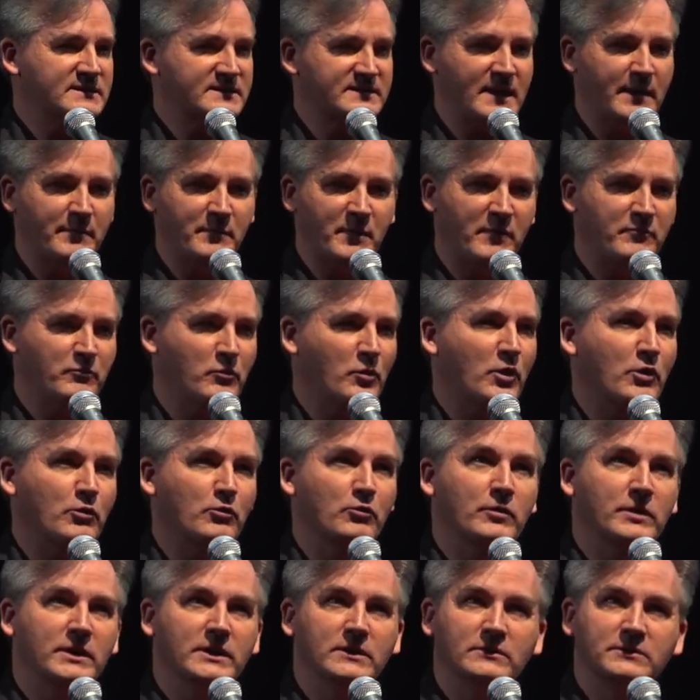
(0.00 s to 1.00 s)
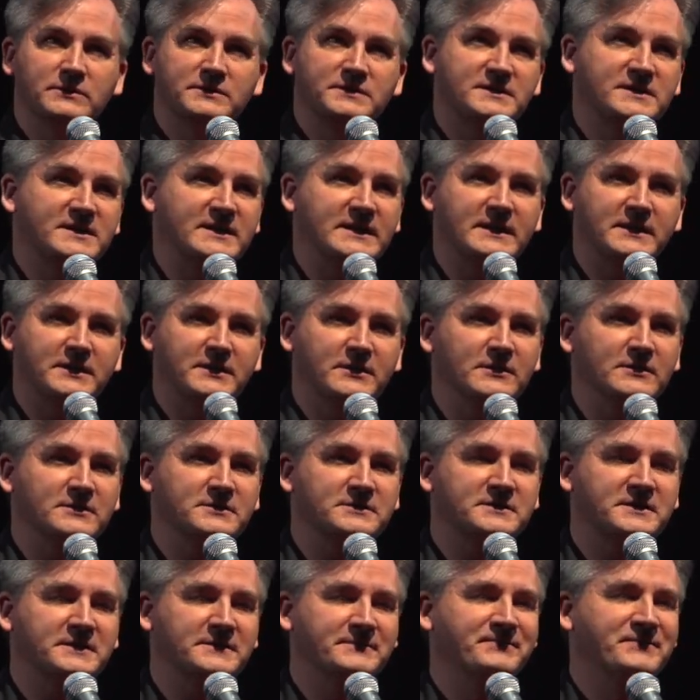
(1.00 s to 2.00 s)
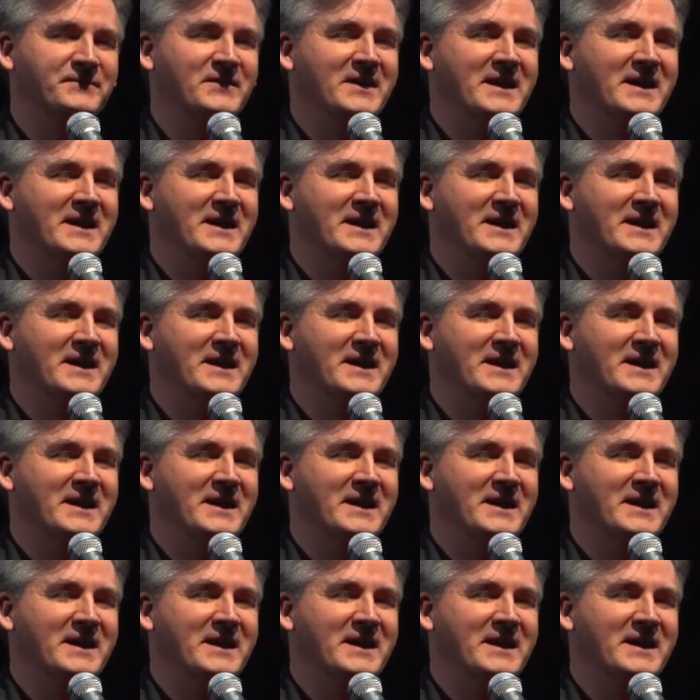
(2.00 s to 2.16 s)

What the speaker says: some of them were real stinkers,